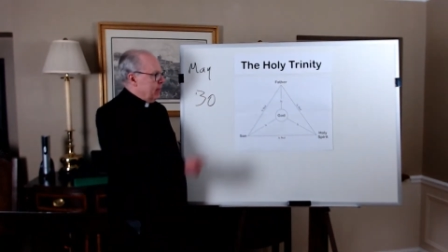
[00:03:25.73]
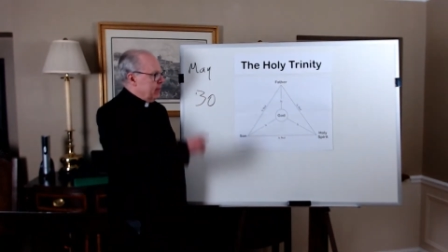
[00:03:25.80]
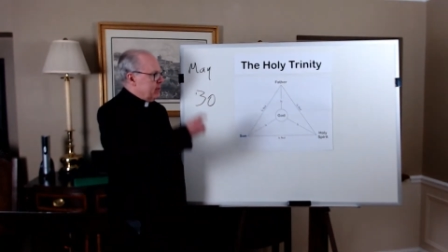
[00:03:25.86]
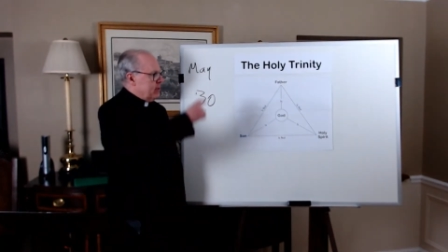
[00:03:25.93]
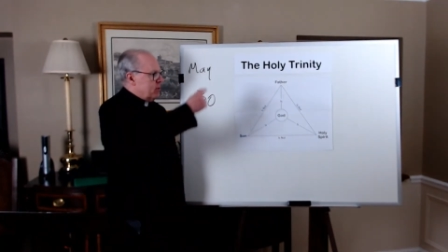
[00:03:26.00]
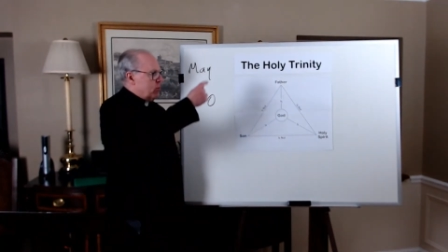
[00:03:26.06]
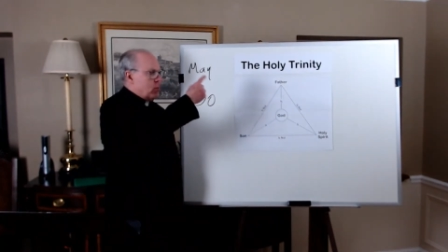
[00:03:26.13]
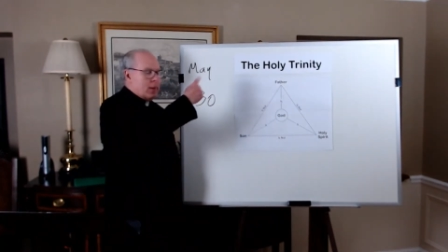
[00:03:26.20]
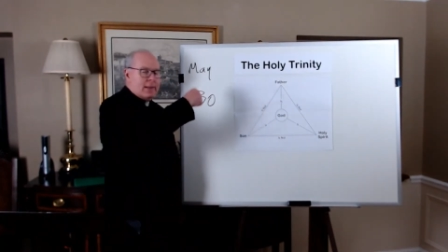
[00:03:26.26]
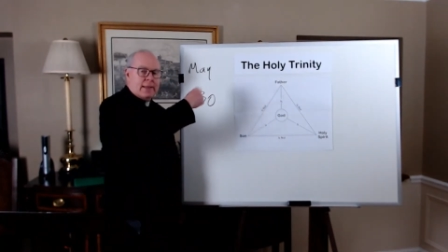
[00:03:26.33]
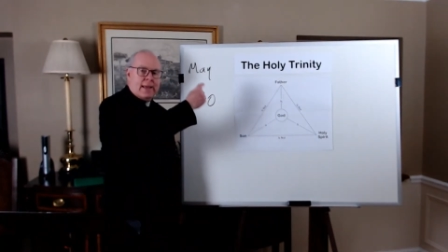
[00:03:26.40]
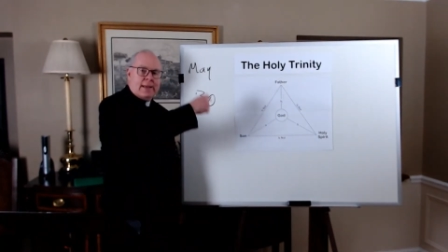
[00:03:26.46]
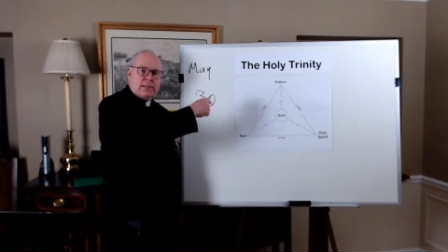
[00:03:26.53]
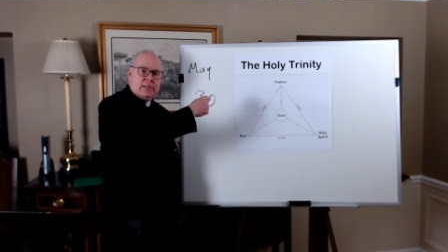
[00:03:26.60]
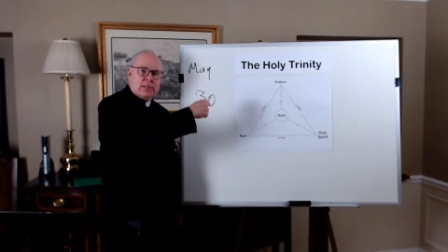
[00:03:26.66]
is the
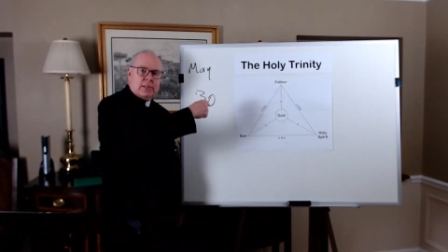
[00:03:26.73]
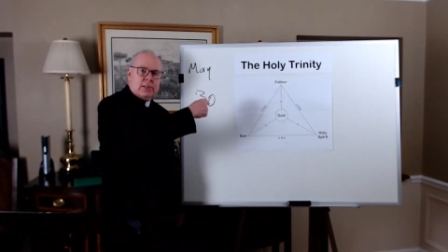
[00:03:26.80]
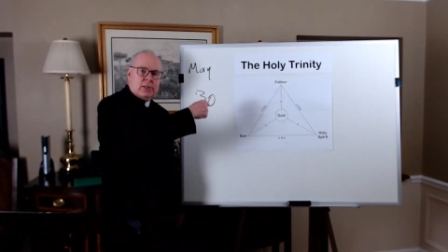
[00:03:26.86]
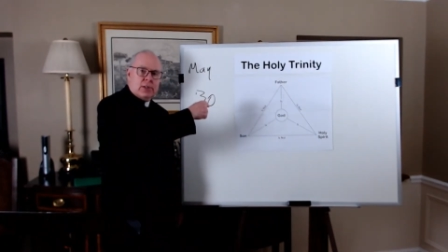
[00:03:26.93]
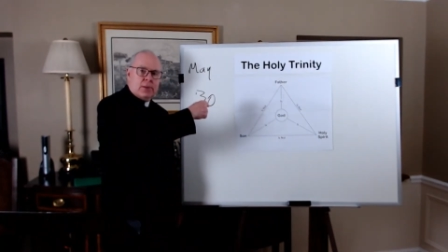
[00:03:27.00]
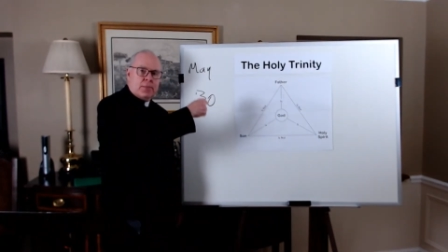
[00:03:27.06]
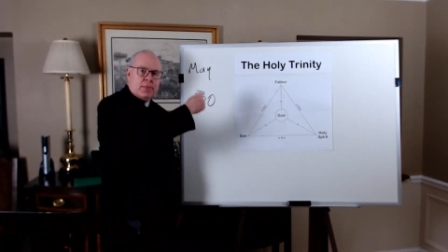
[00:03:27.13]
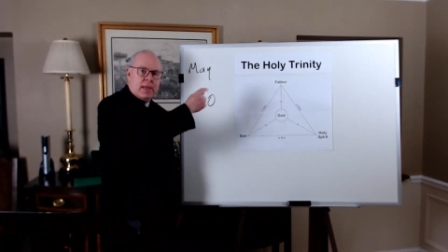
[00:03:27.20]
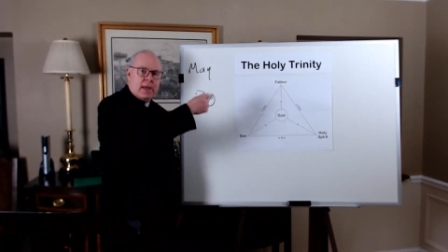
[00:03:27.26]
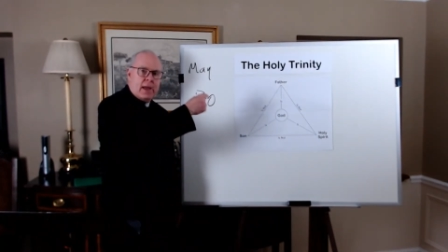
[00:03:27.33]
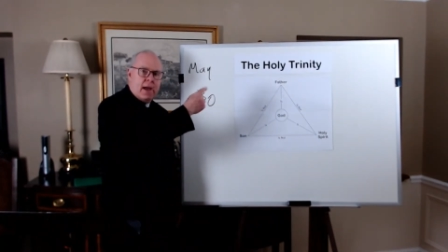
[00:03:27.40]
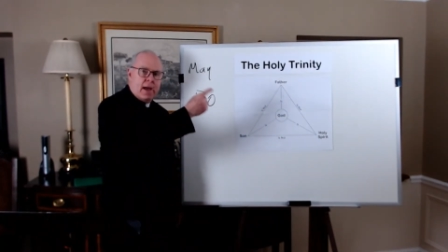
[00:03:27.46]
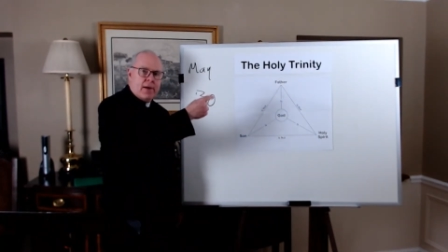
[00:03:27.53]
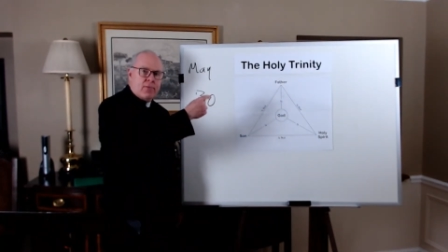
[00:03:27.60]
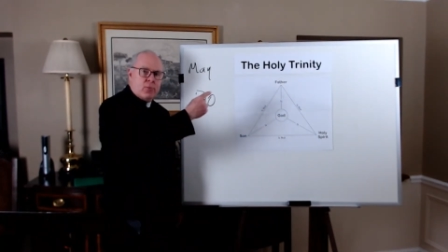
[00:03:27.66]
relationship they
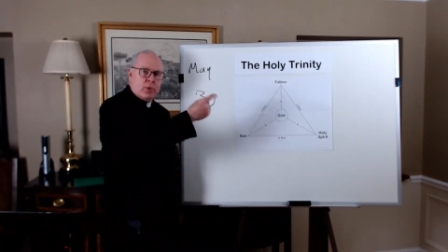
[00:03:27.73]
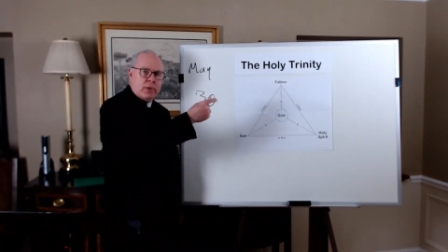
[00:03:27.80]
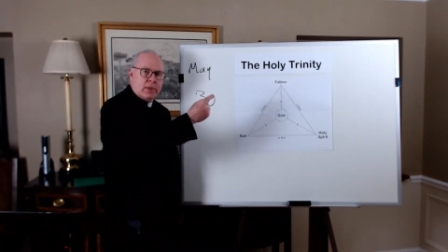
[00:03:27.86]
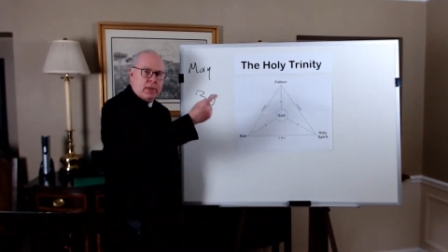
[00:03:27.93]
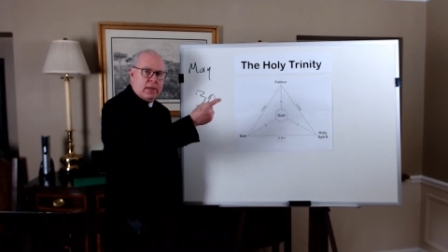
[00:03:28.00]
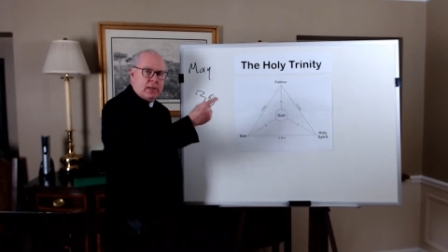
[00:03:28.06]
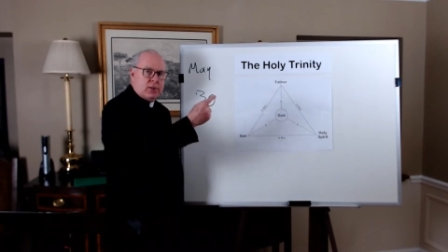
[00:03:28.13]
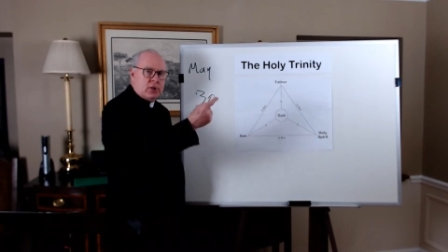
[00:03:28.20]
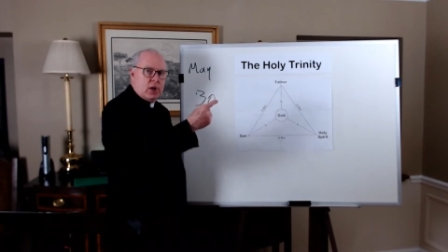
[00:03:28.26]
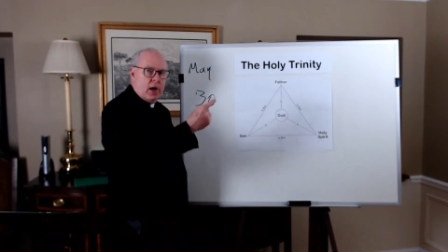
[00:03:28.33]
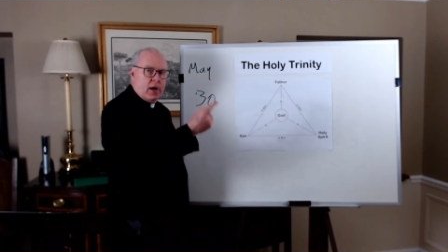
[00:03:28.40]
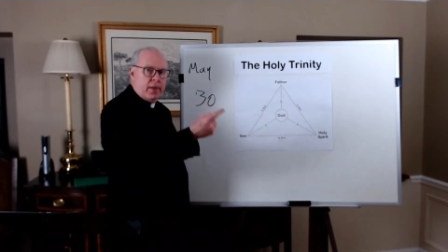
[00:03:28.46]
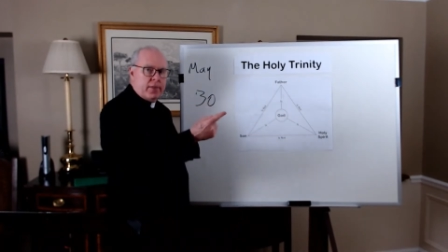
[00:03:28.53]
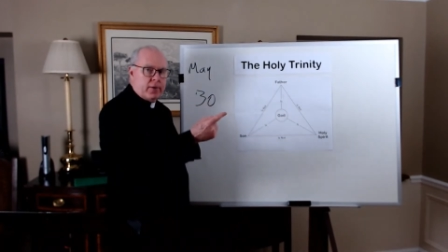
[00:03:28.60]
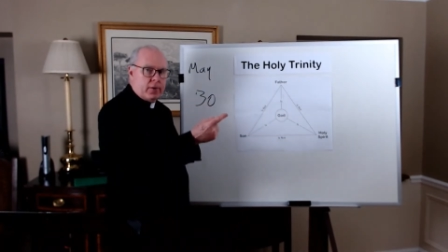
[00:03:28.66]
have with each
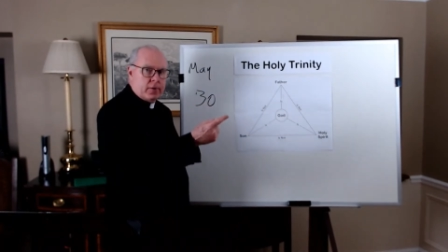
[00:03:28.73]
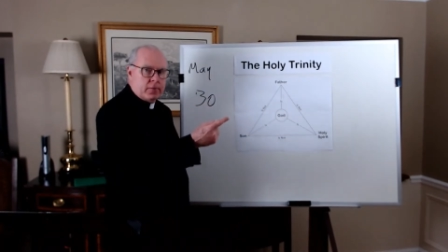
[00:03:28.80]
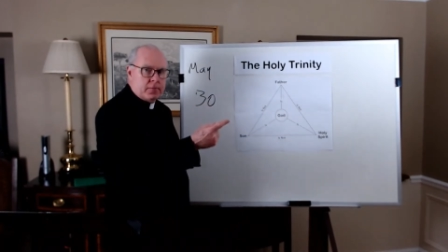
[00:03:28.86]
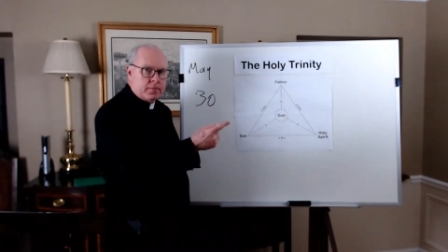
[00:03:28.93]
other.